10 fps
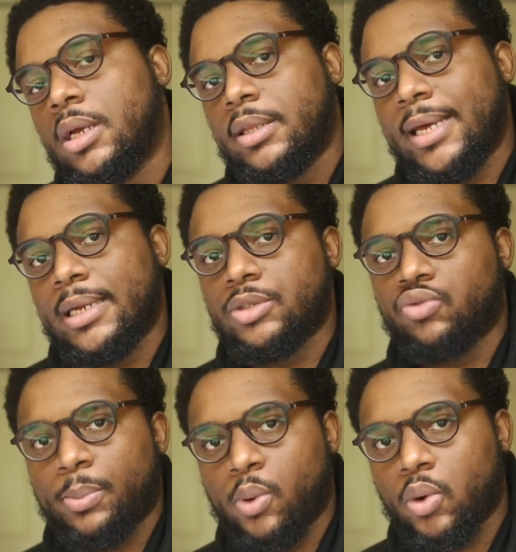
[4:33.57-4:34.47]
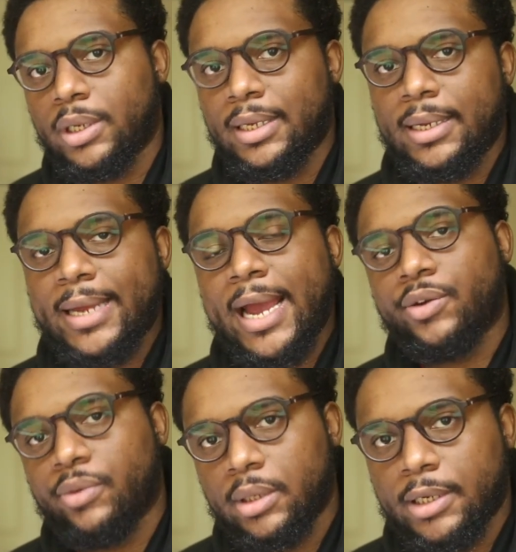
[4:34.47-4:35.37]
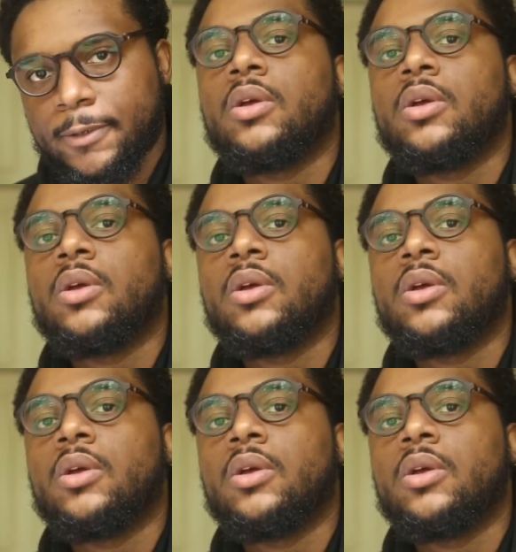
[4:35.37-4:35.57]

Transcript: that is reporting inaccurately.